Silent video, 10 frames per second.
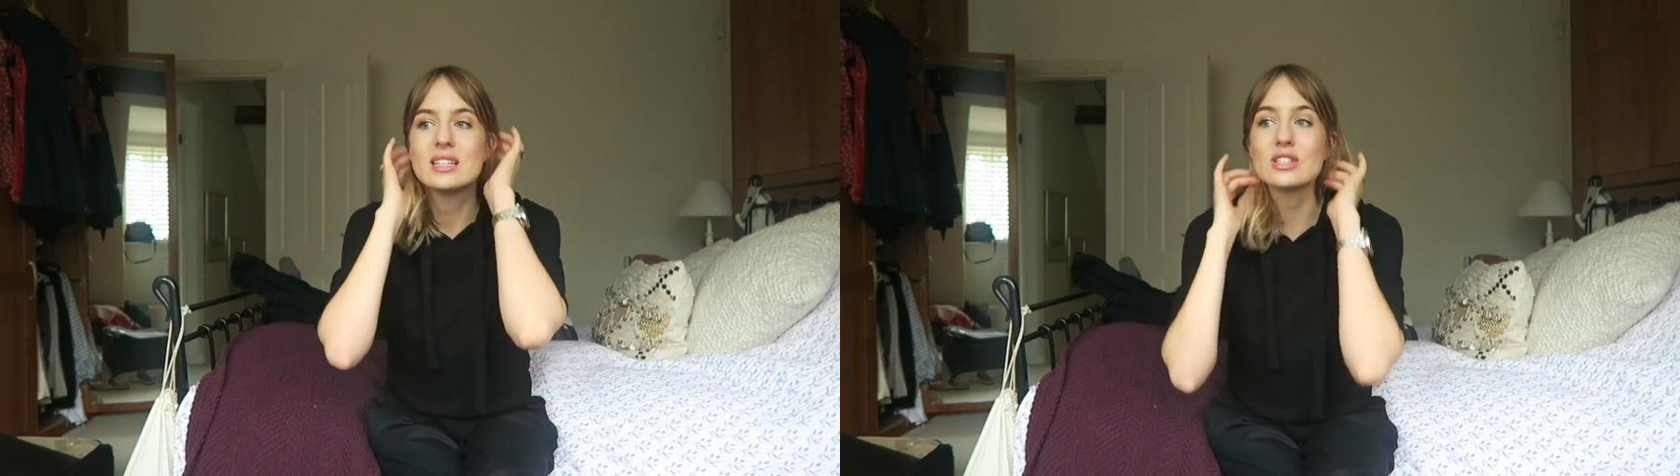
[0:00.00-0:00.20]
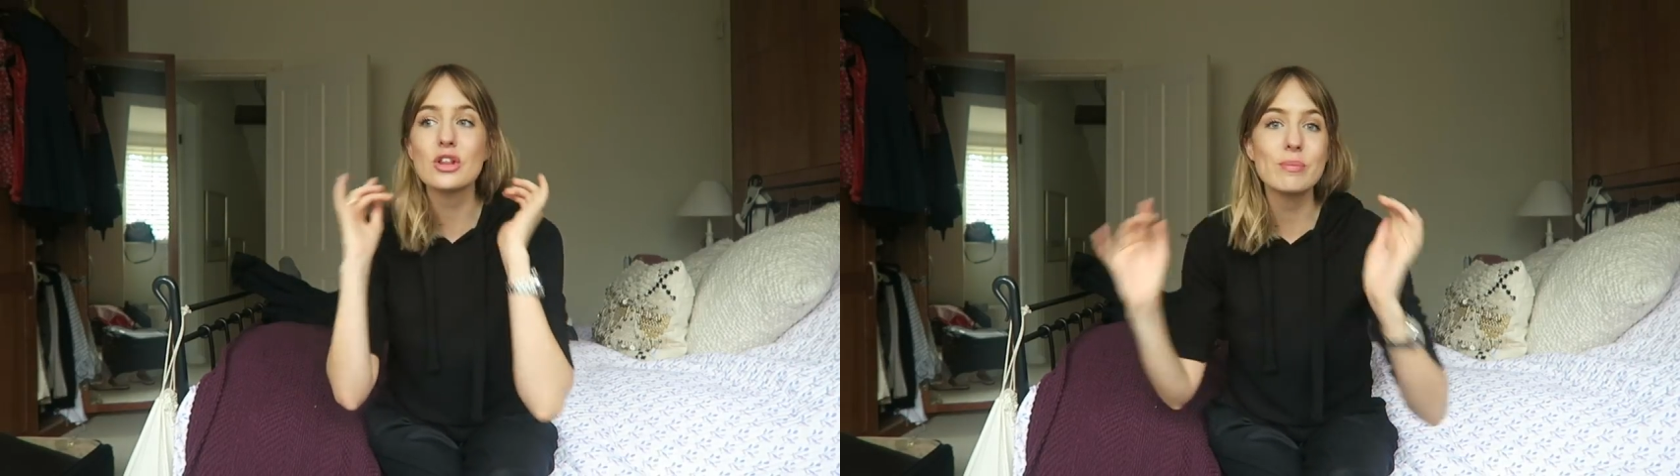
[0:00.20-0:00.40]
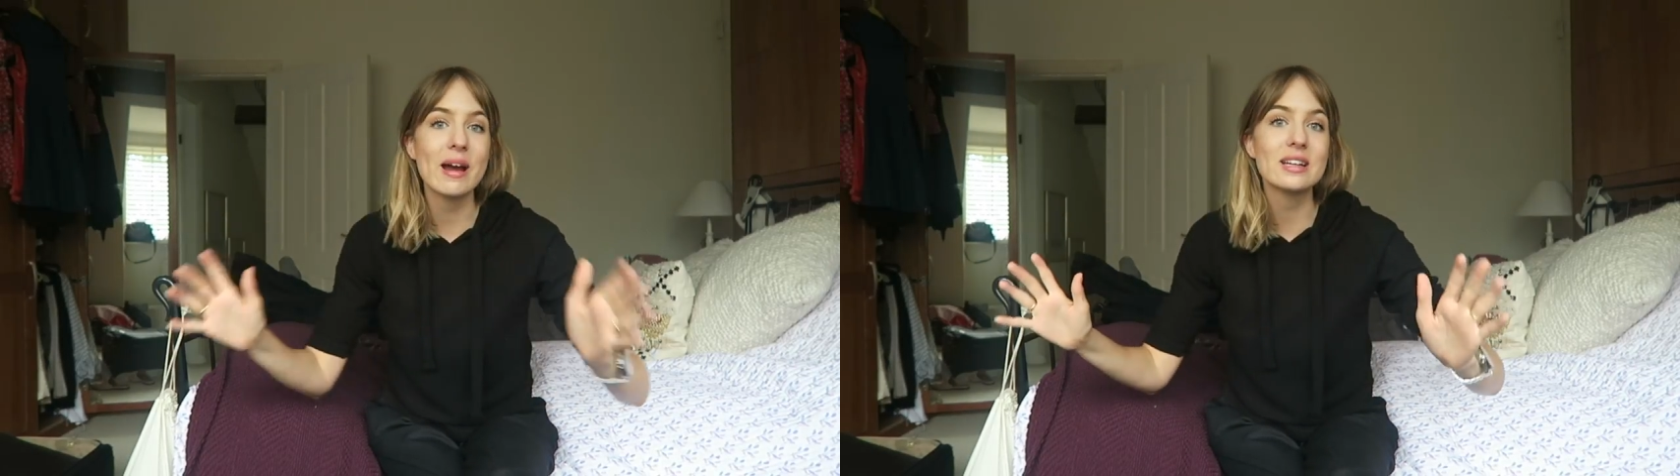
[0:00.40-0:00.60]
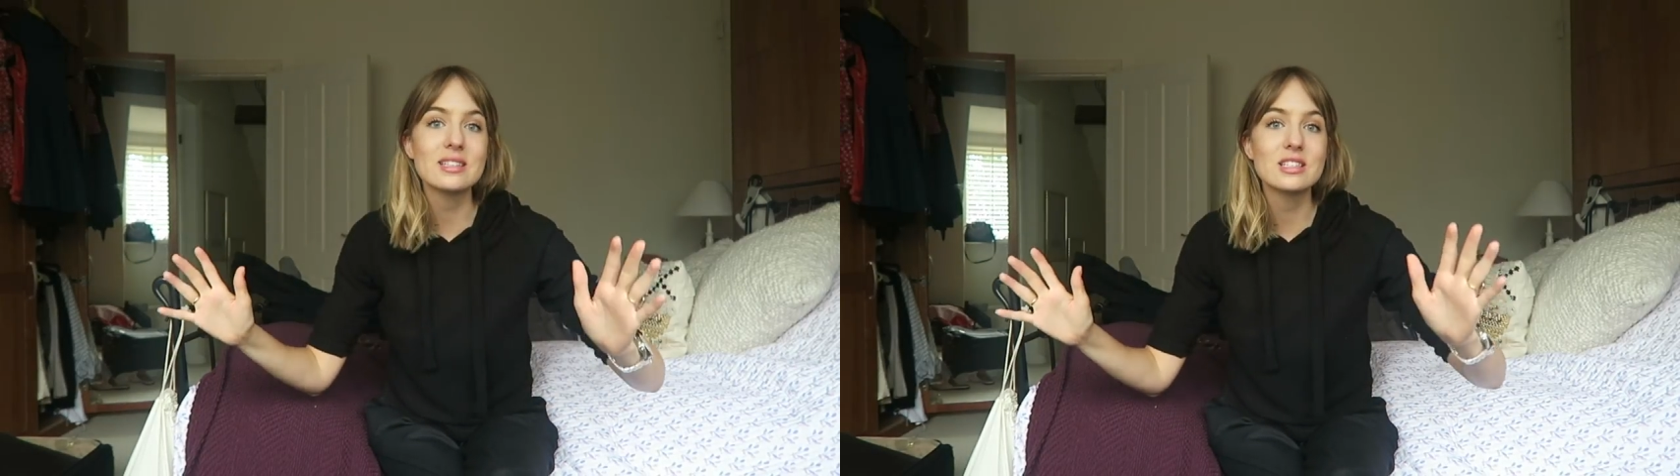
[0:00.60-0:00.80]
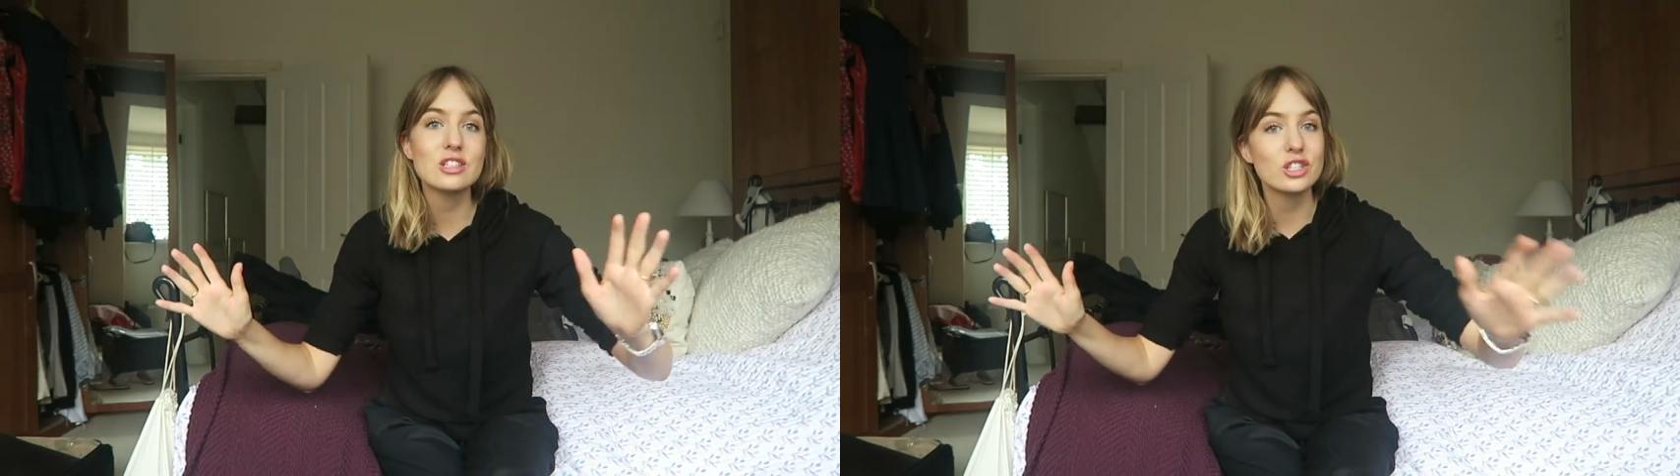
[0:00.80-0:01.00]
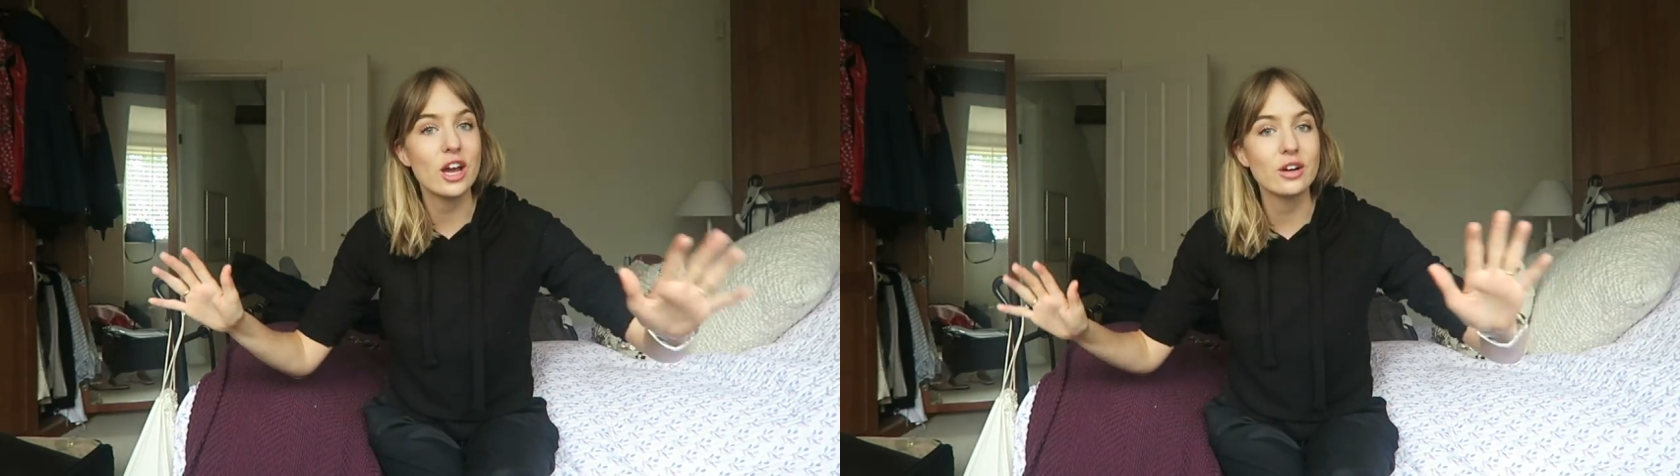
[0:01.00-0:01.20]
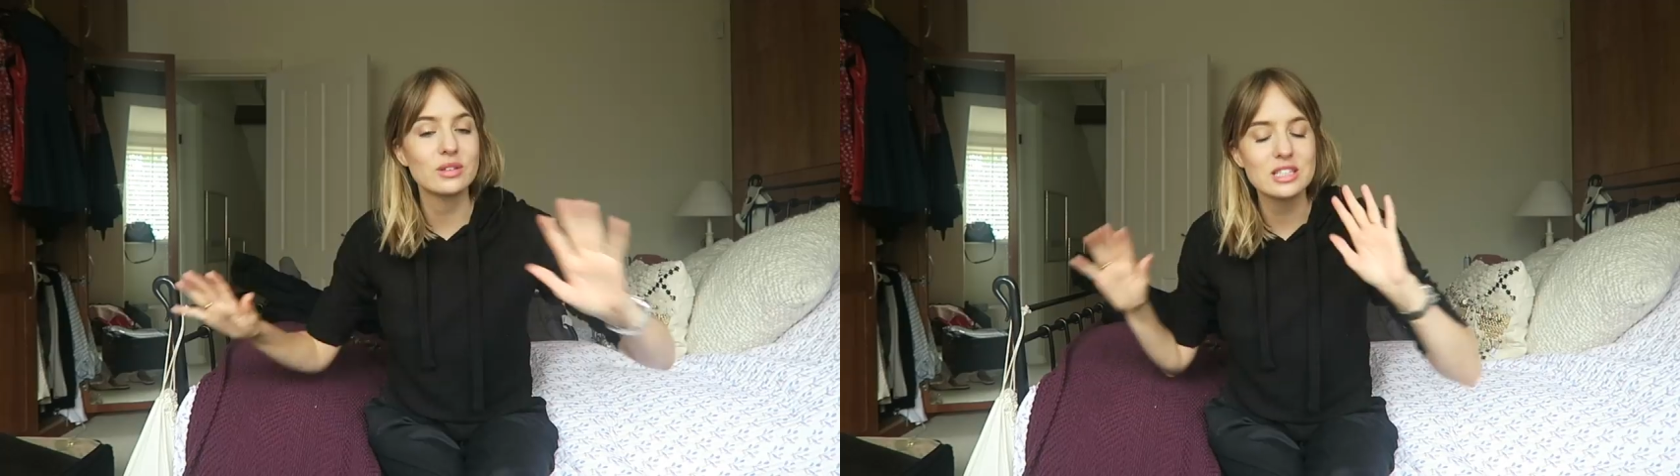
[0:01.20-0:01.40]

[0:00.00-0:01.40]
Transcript: it's not the best so